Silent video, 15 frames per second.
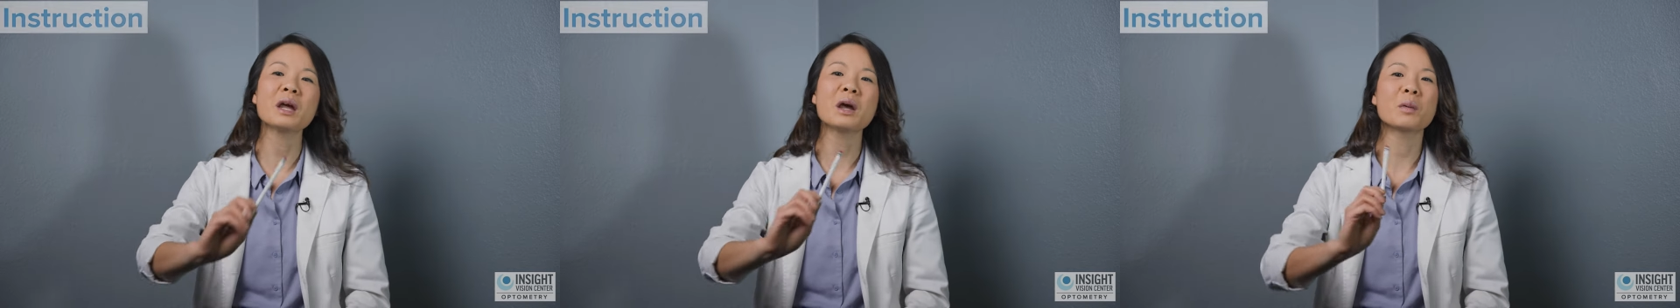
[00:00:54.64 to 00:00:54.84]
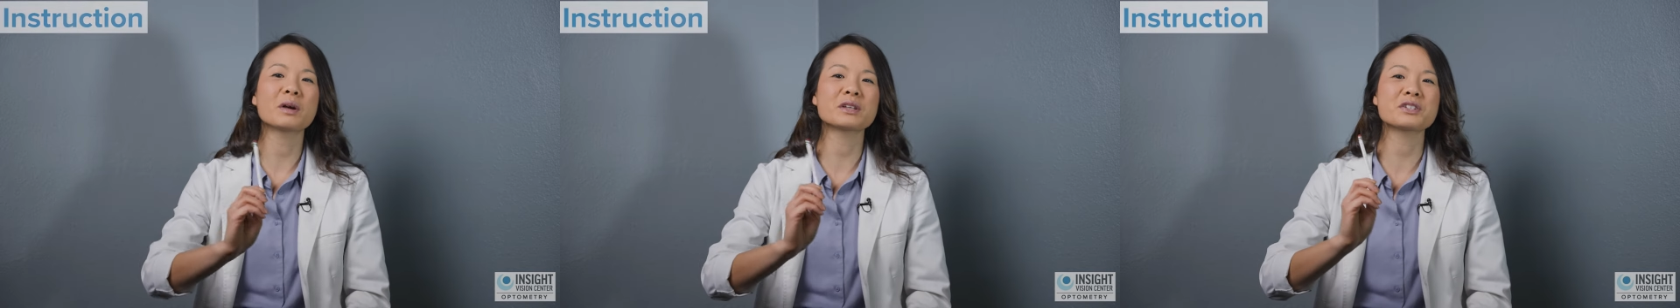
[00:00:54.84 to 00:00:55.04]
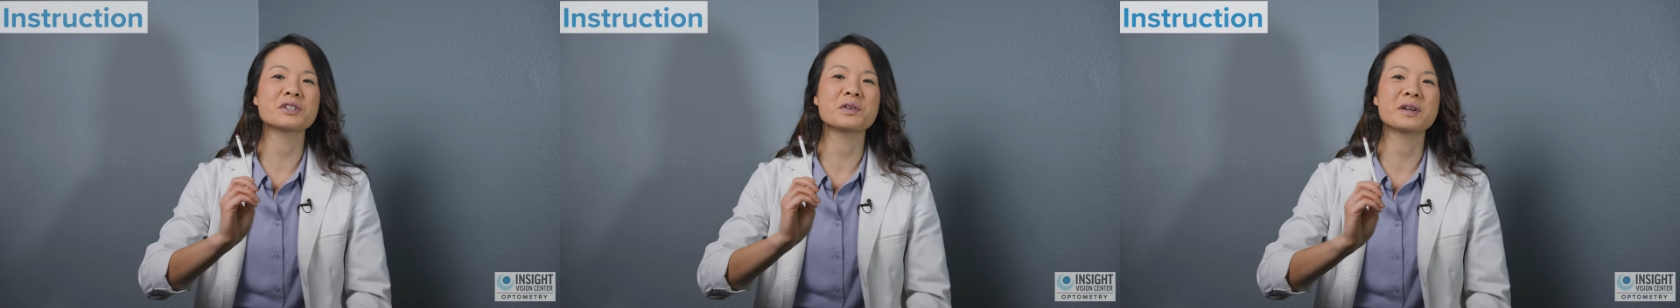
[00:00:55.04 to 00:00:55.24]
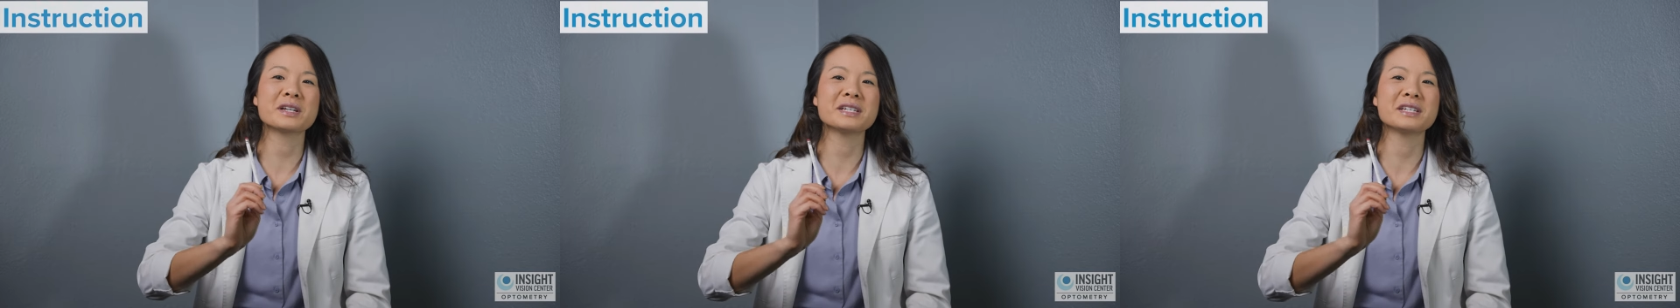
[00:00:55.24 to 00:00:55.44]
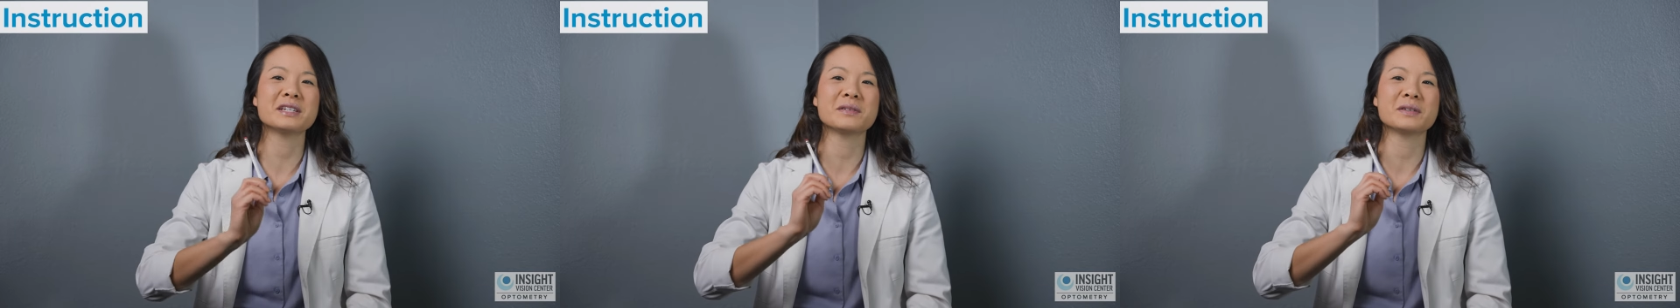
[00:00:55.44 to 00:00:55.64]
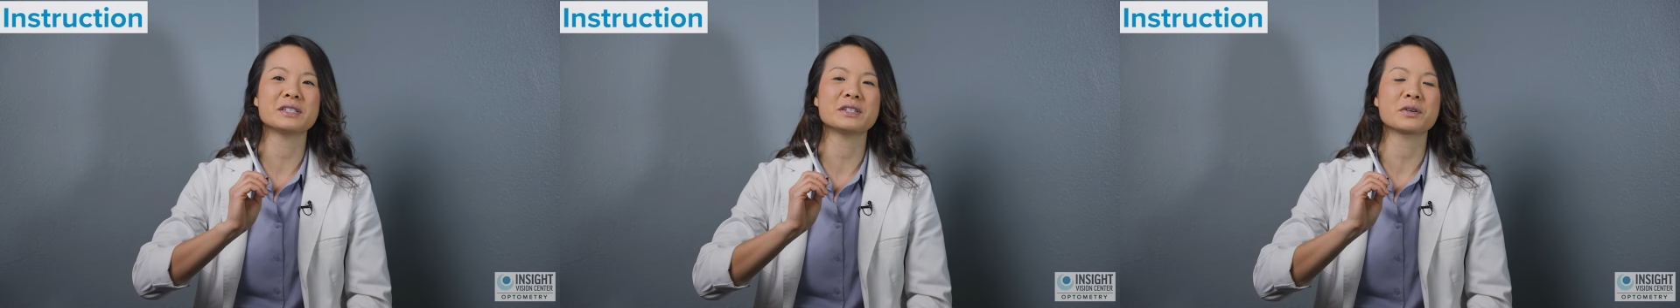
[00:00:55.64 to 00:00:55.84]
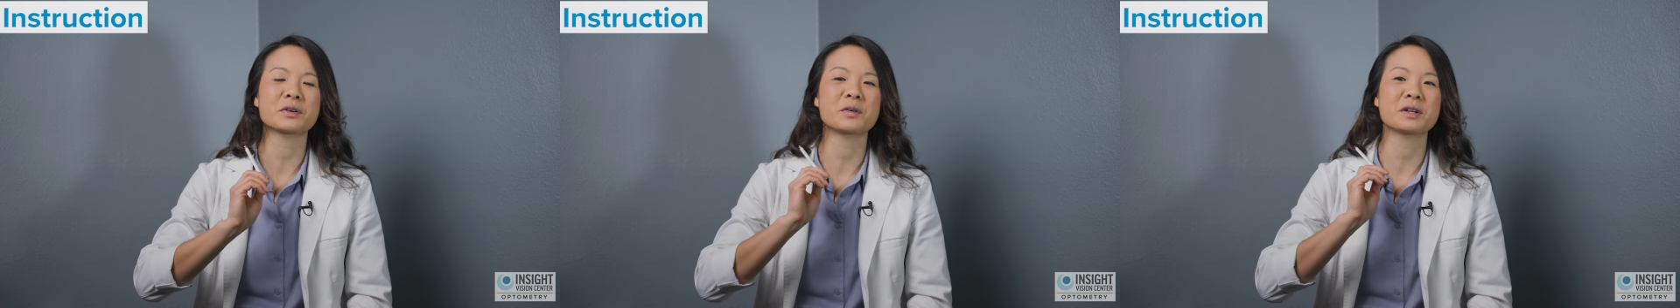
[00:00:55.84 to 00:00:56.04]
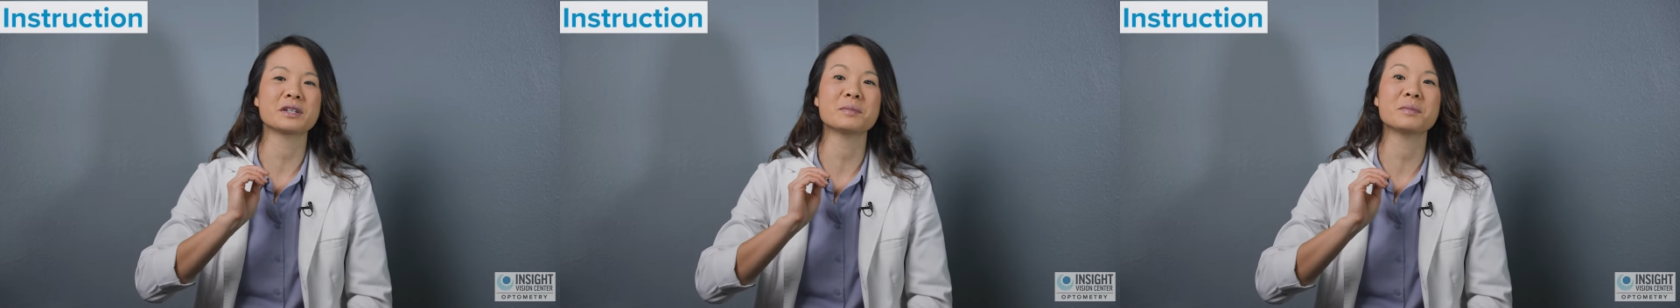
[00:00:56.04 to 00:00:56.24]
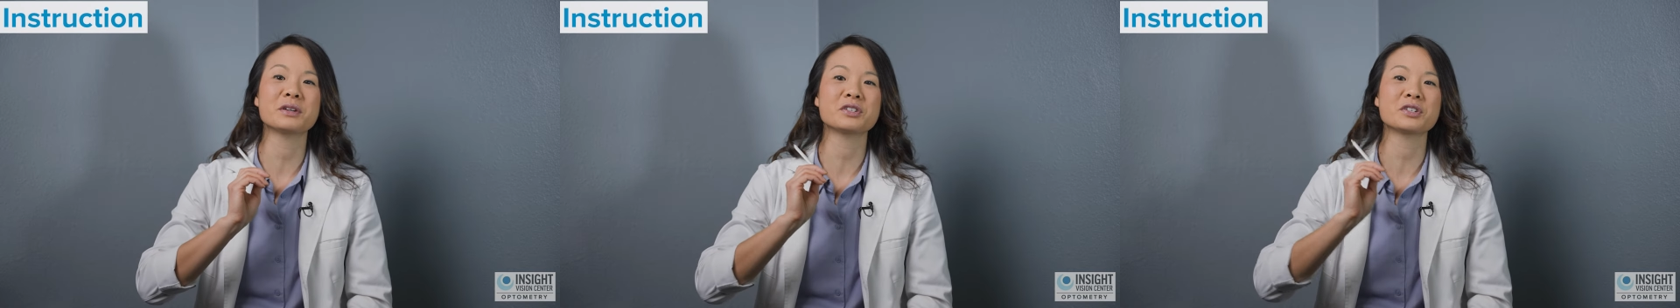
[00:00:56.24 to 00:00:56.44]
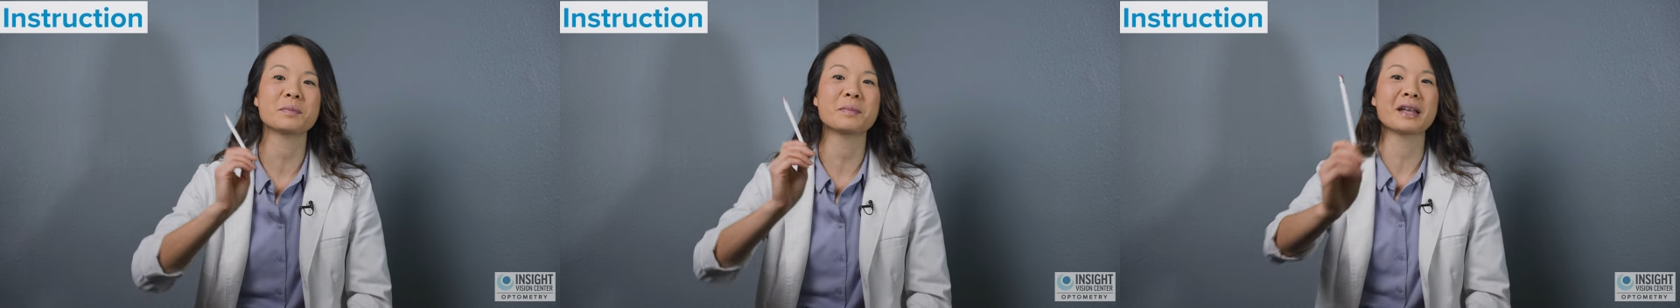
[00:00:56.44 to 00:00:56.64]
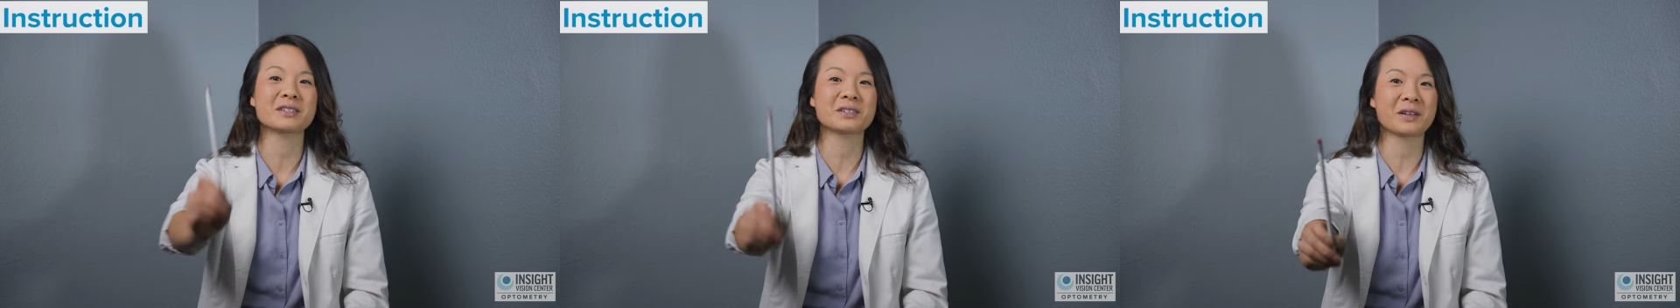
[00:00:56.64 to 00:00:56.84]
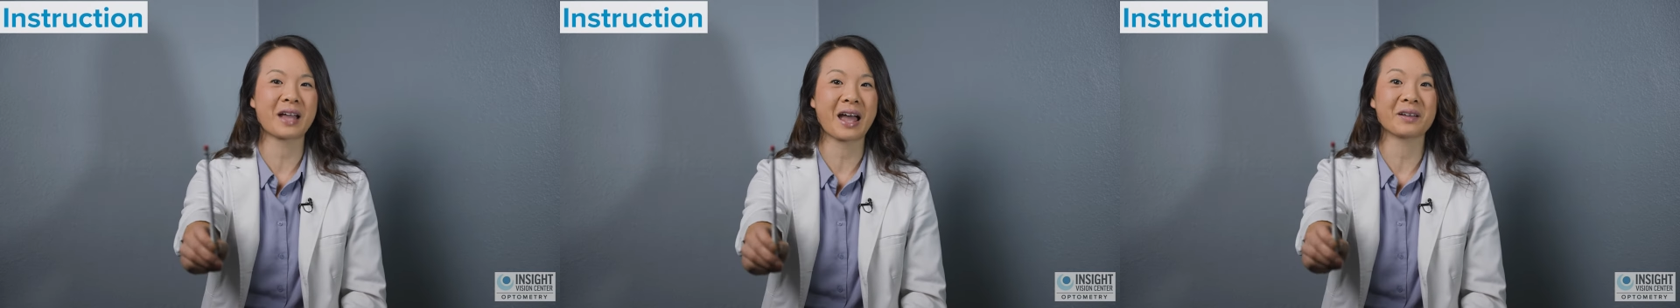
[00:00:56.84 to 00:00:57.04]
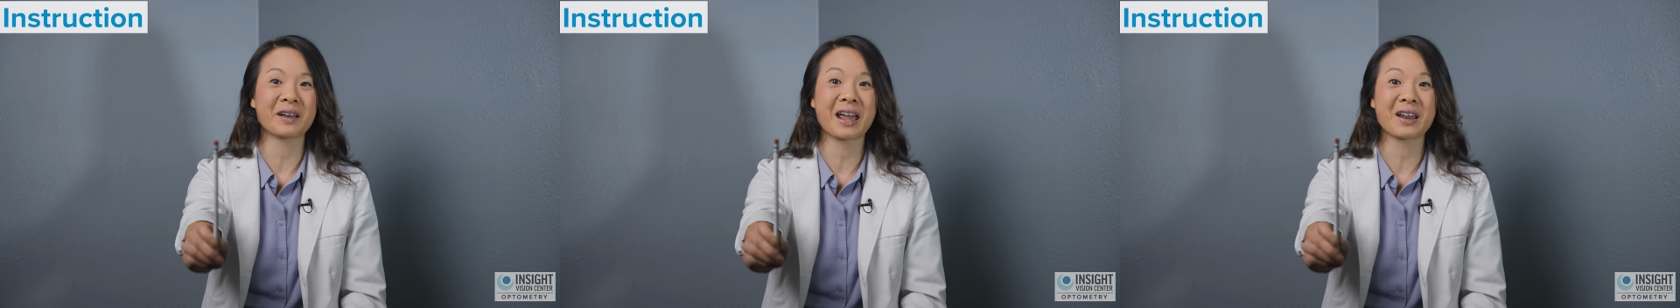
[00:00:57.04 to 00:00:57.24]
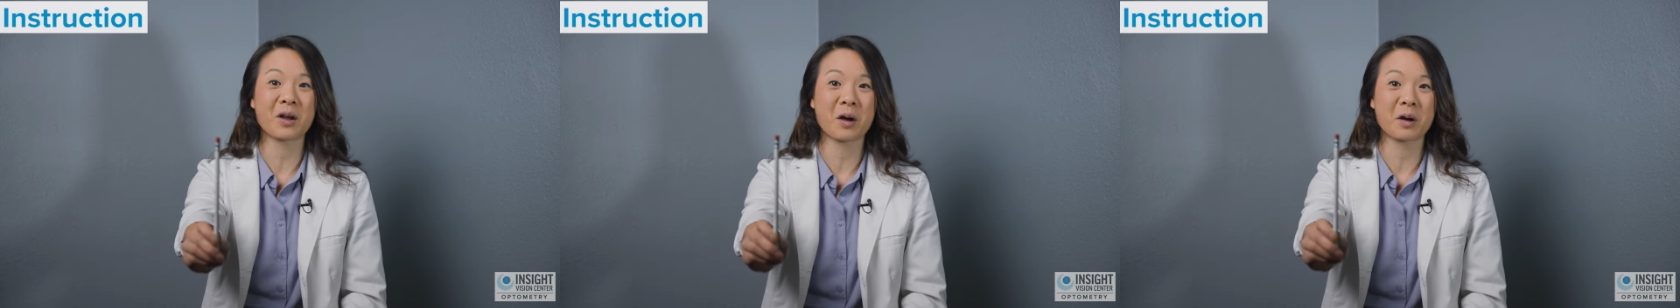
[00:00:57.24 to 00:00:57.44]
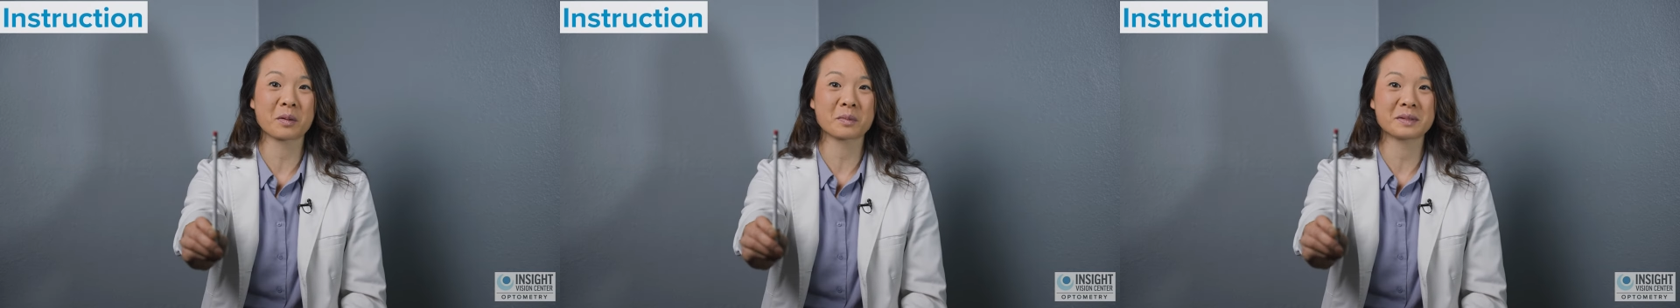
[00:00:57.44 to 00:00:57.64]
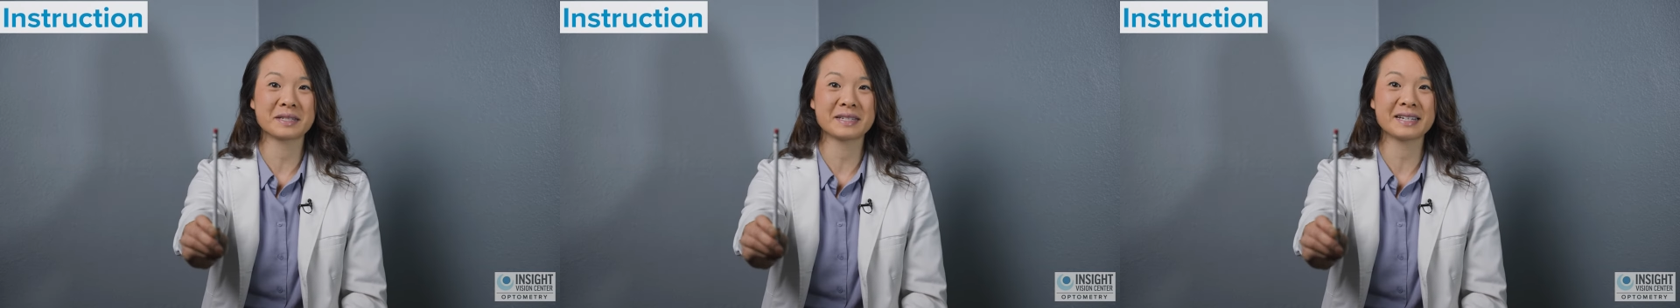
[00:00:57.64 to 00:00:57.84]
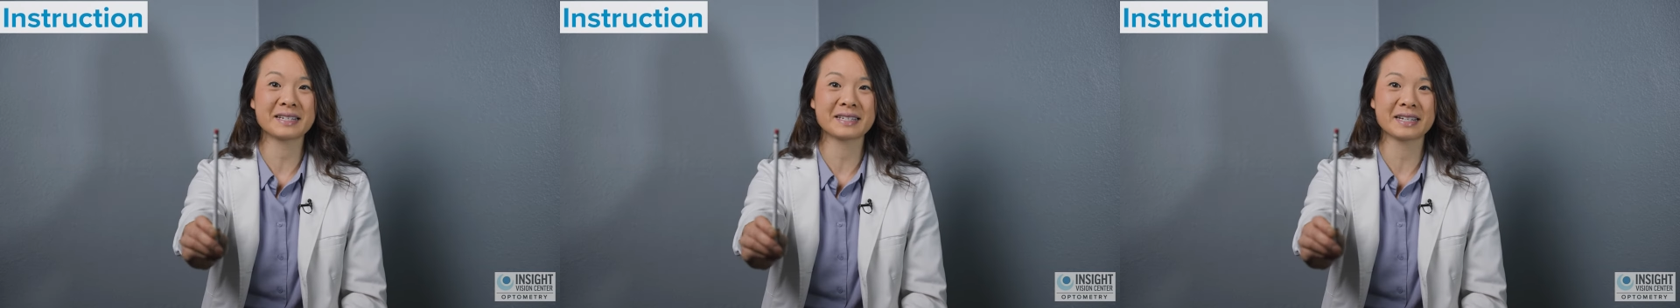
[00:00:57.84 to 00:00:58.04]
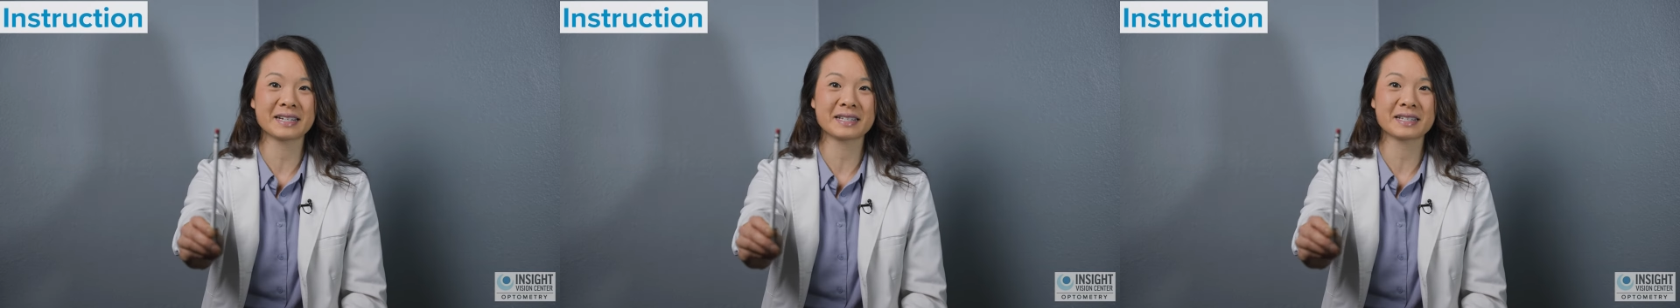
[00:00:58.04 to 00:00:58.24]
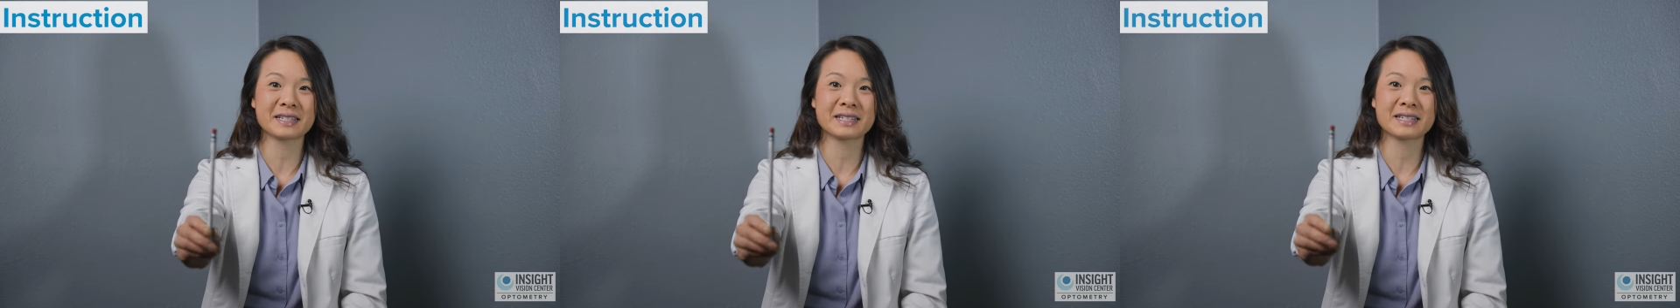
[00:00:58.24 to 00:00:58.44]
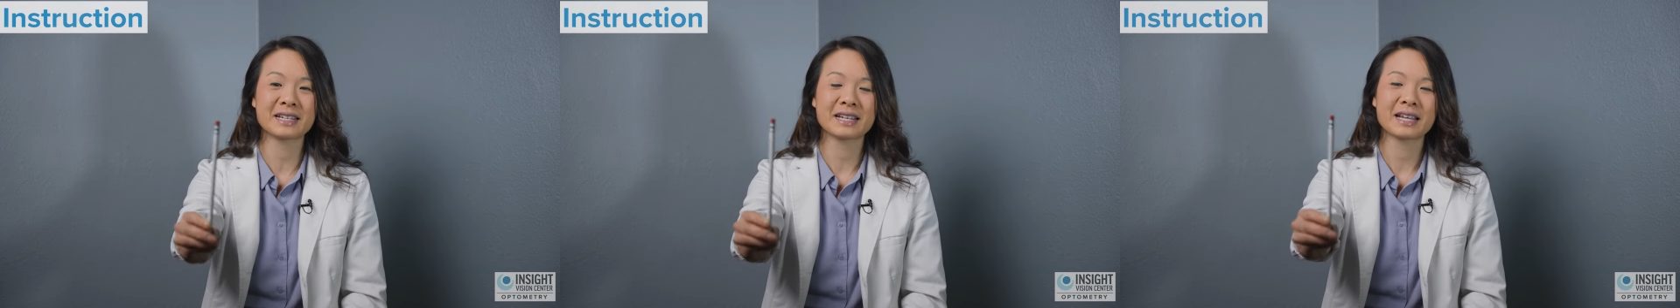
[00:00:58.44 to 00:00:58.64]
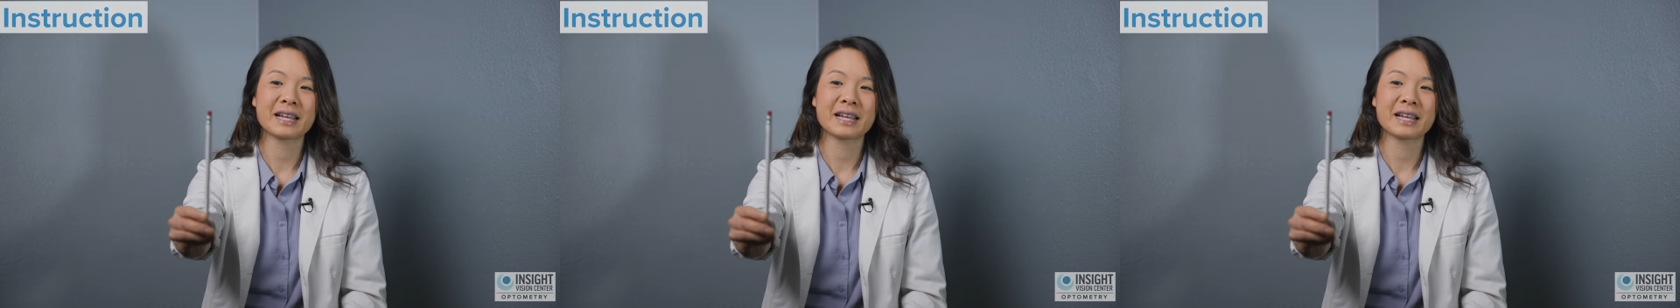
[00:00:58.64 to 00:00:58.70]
What you're going to do is you're going to put your pencil out at arm's distance.